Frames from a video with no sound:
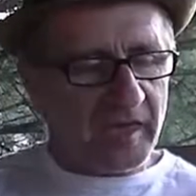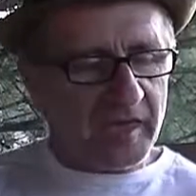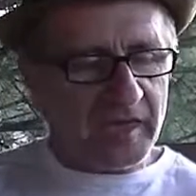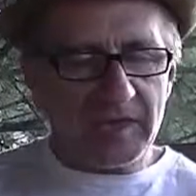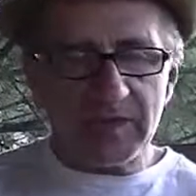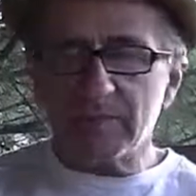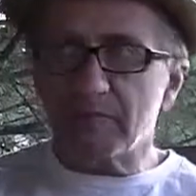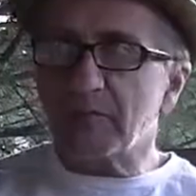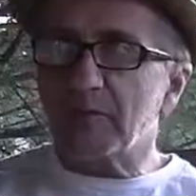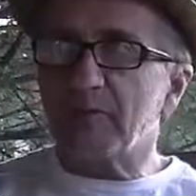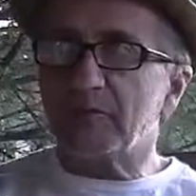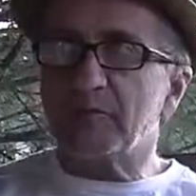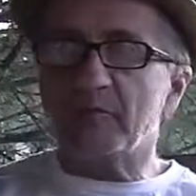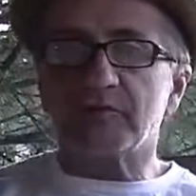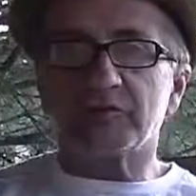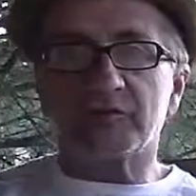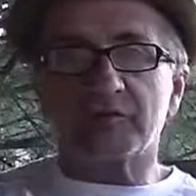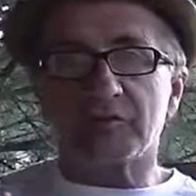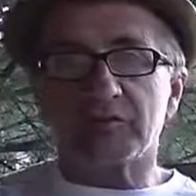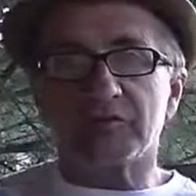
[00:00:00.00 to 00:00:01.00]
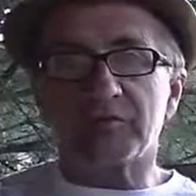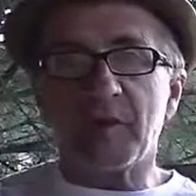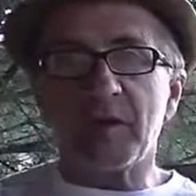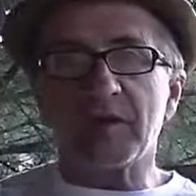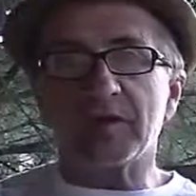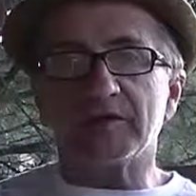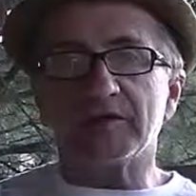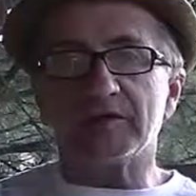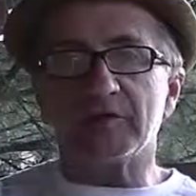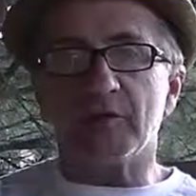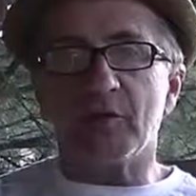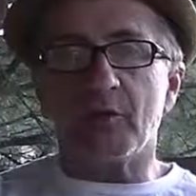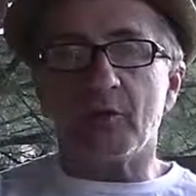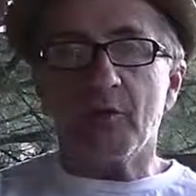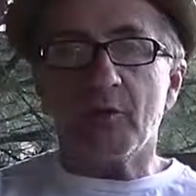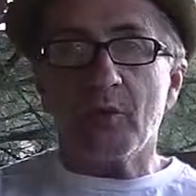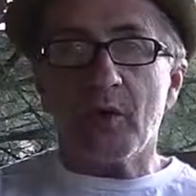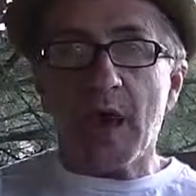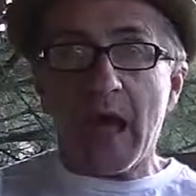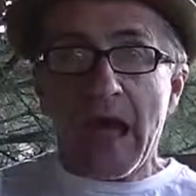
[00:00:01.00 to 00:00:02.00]
It provokes a response. You go,
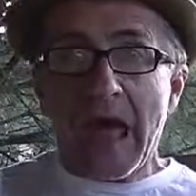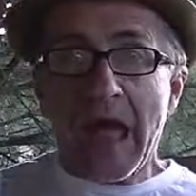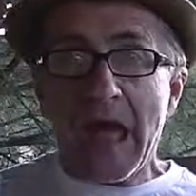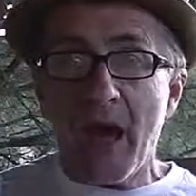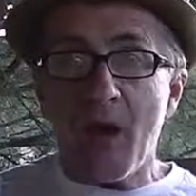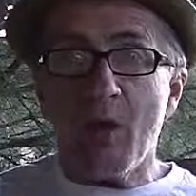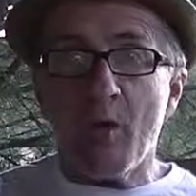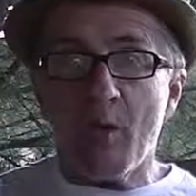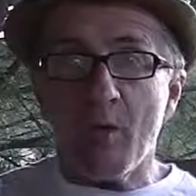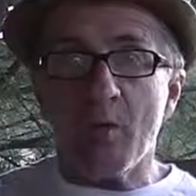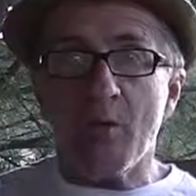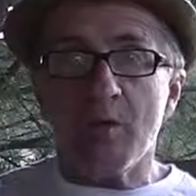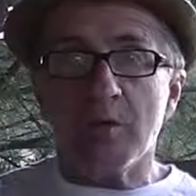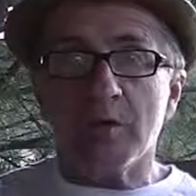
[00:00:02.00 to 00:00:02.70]
ow,